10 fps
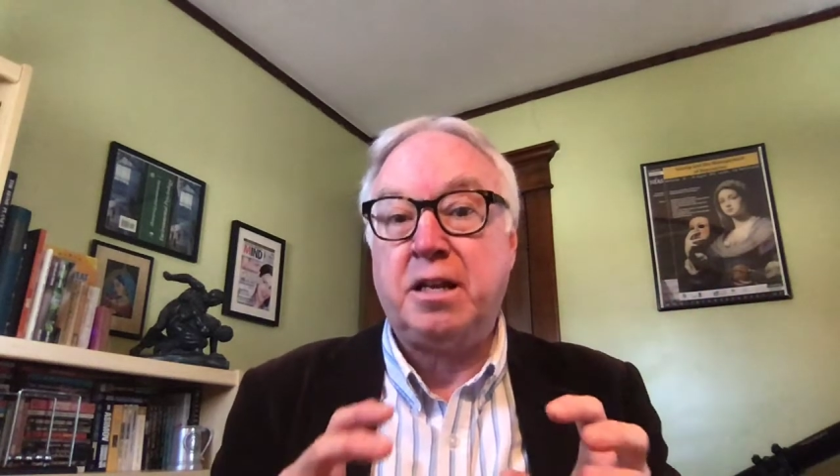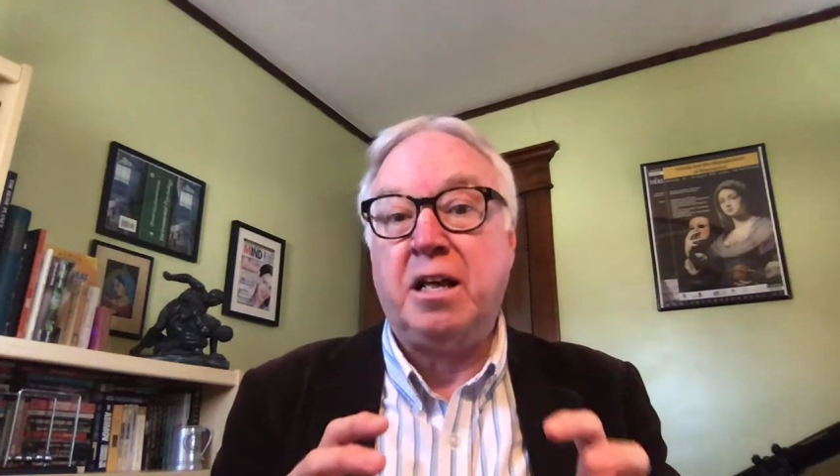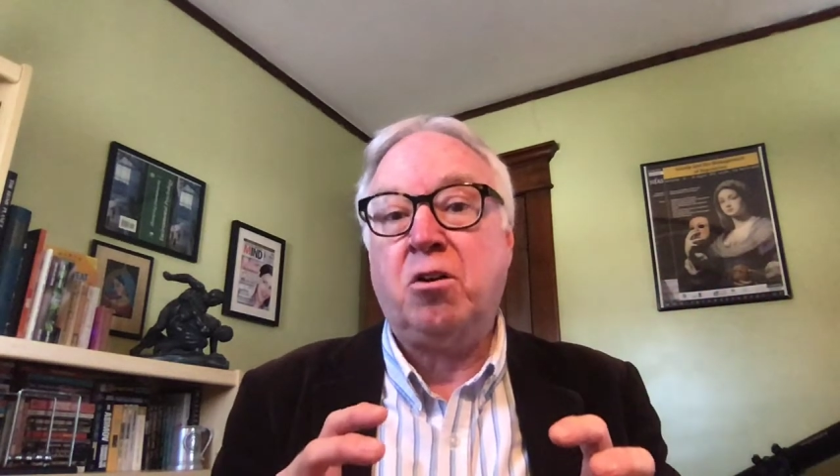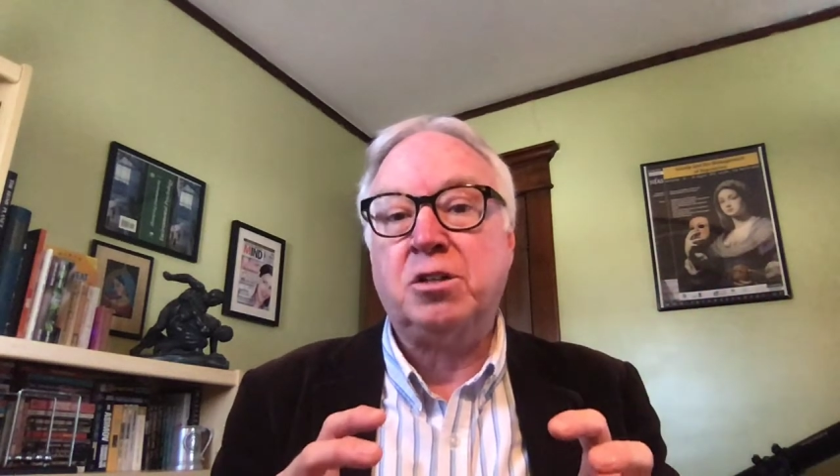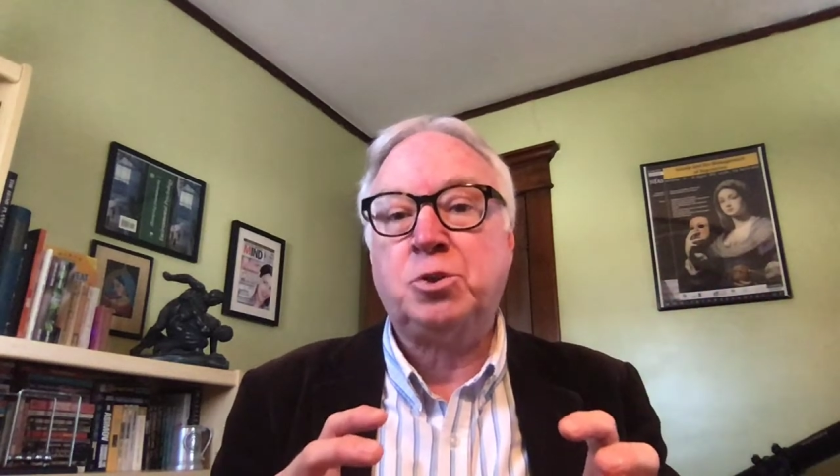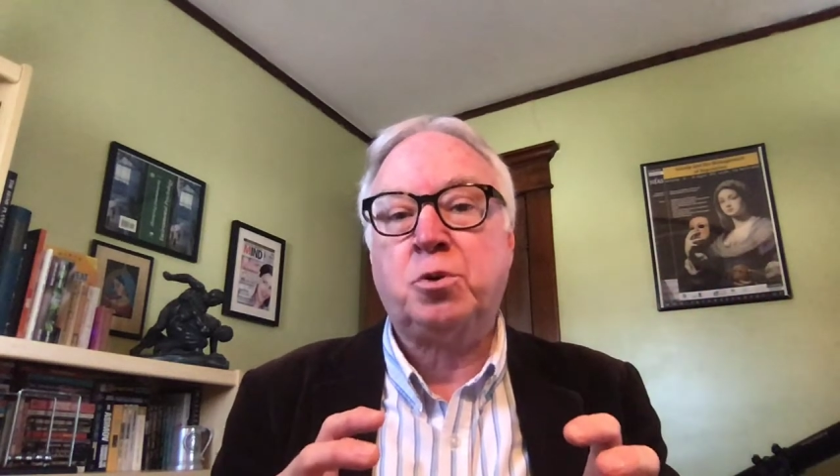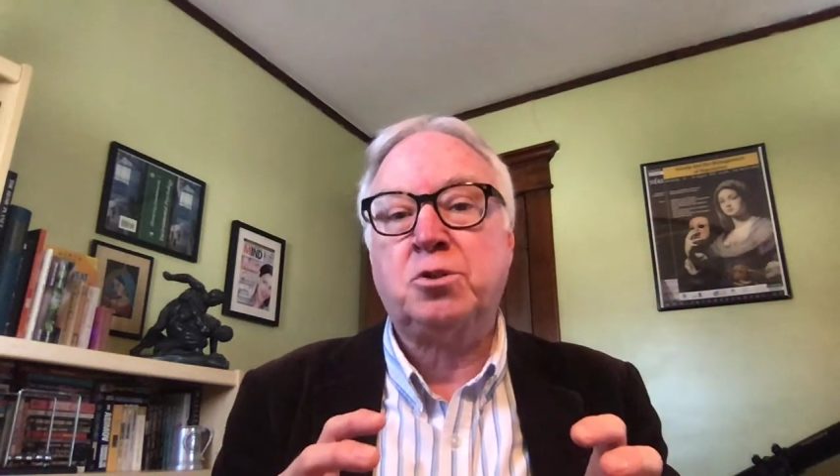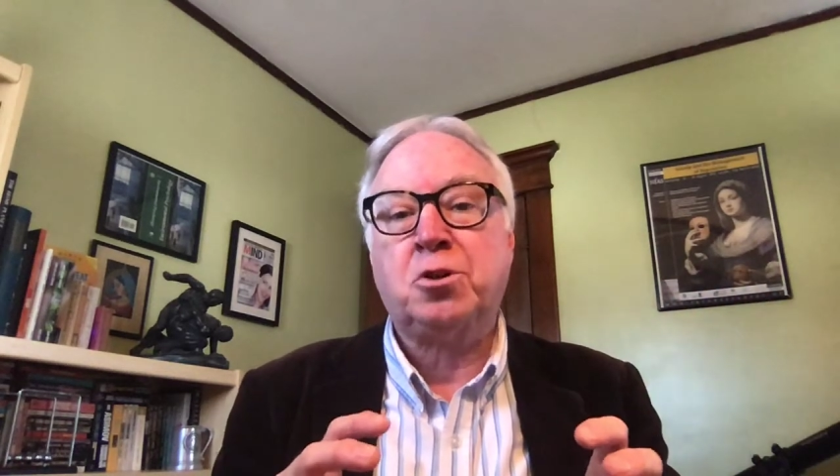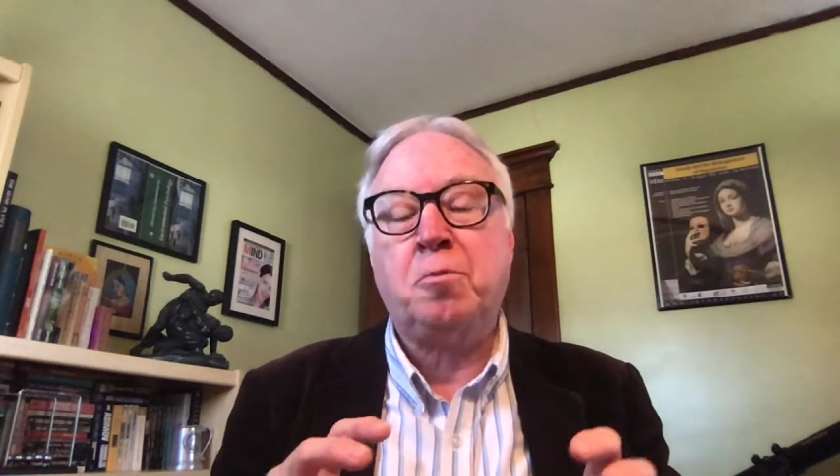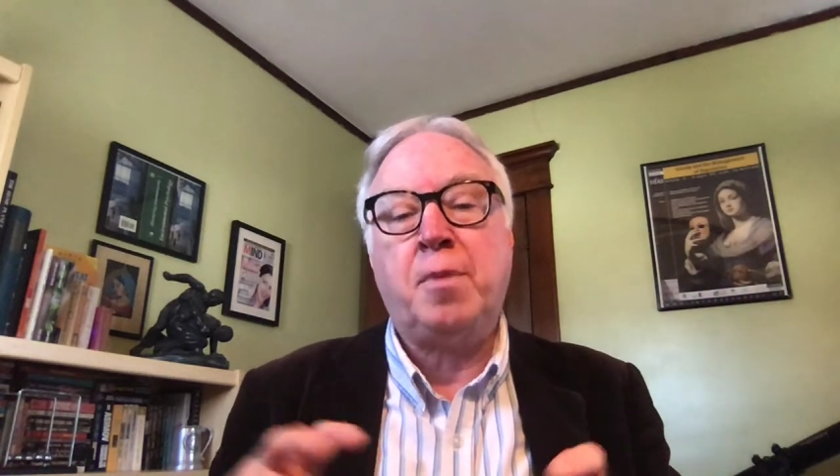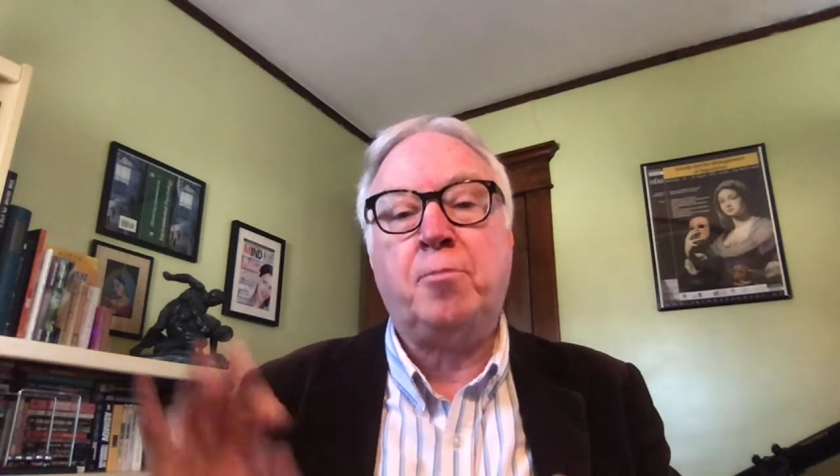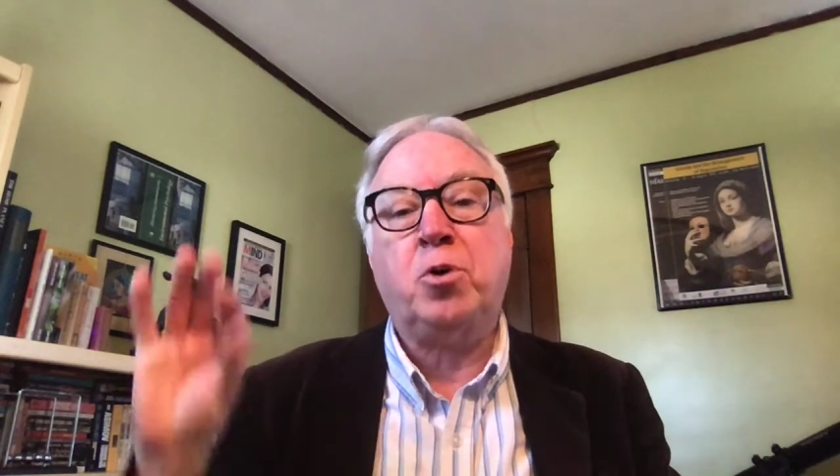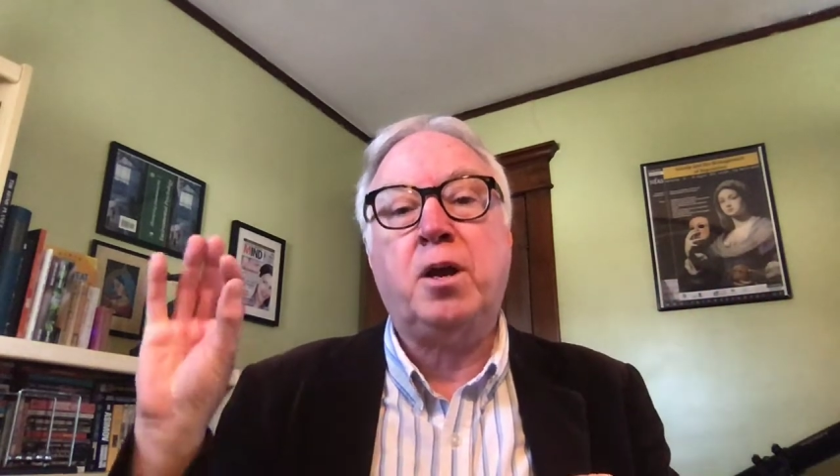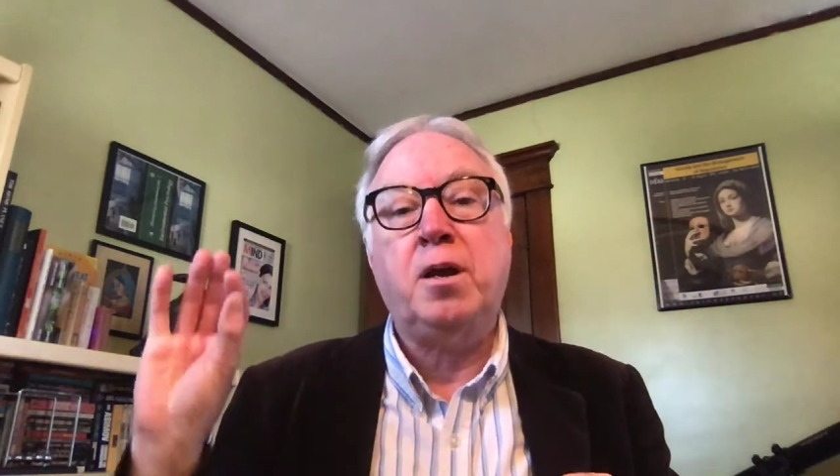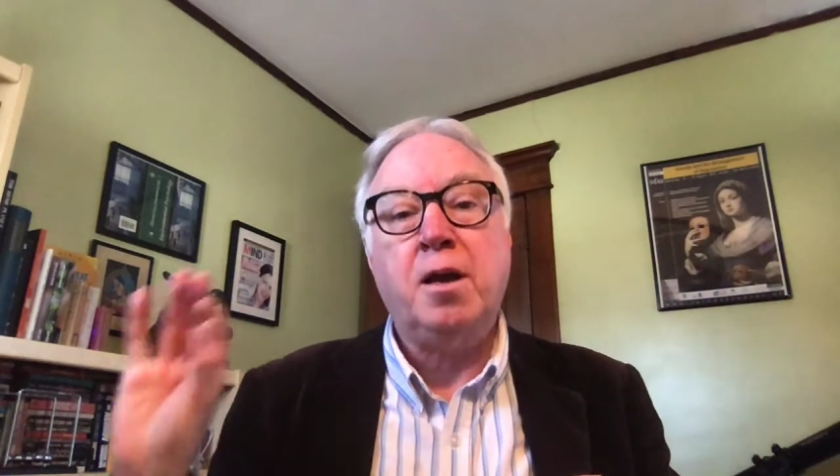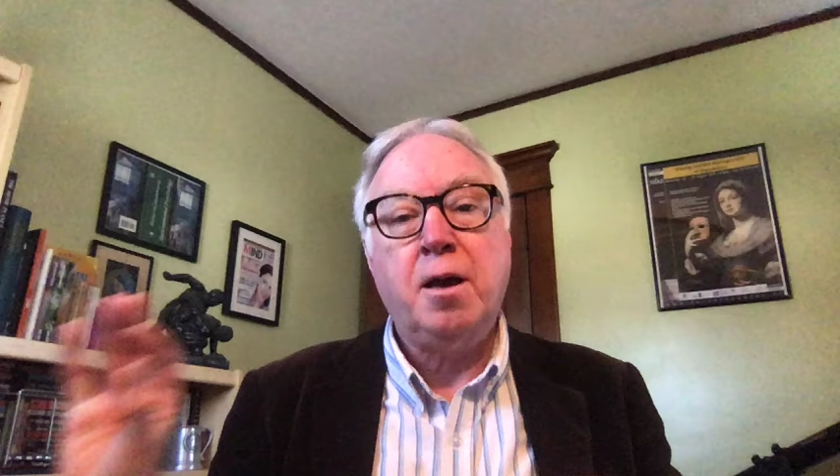in our short-term memory